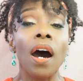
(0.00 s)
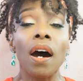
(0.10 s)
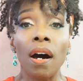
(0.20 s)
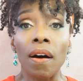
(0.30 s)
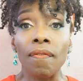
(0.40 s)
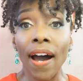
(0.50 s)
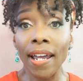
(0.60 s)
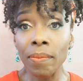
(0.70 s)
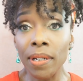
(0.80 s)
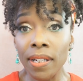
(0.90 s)

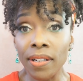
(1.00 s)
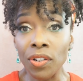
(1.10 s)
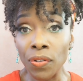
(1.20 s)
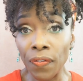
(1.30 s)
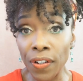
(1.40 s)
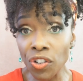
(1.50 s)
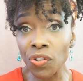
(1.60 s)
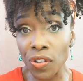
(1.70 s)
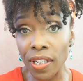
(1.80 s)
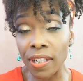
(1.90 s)
vitamin
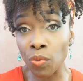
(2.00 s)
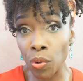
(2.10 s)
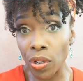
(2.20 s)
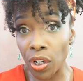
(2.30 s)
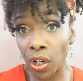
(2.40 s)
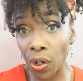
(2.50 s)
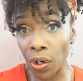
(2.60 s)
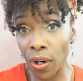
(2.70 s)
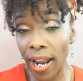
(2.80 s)
deficiencies will occur,